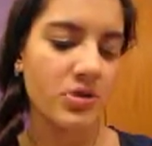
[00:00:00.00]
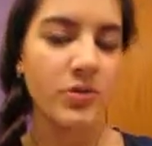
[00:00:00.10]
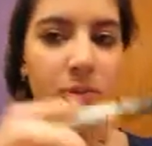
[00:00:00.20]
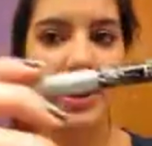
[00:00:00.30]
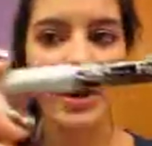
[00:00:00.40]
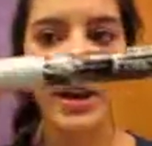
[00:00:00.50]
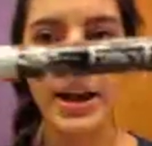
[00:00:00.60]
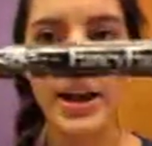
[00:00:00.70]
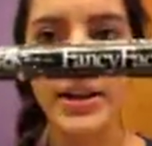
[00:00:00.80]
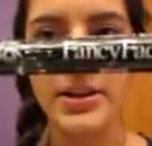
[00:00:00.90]
Dramatic
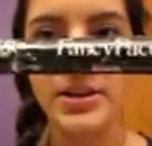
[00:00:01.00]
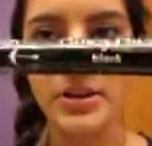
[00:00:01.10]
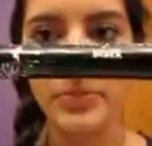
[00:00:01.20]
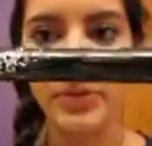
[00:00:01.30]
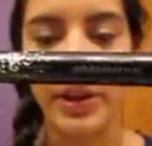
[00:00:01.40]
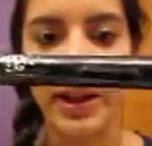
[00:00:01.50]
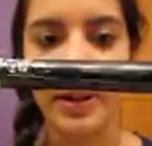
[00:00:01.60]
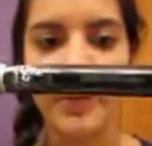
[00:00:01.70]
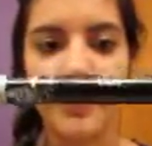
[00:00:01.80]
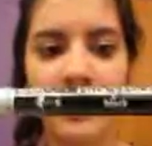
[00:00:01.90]
Eyes in
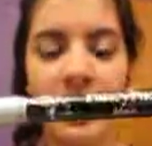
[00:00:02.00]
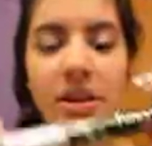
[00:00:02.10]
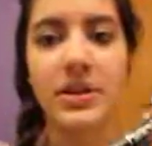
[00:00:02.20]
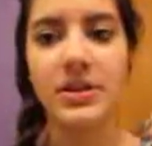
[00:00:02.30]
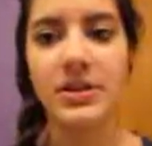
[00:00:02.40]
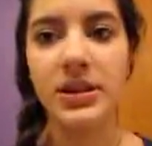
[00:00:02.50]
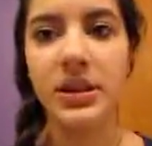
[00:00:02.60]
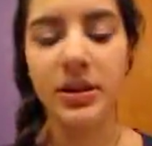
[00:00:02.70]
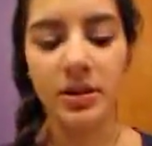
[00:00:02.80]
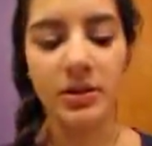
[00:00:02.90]
Black. And this is
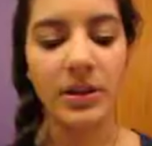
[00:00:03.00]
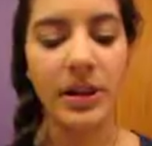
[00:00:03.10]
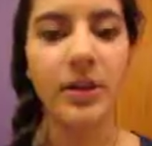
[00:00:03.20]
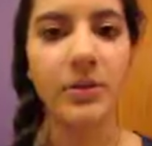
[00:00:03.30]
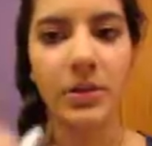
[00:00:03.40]
like a liquid liner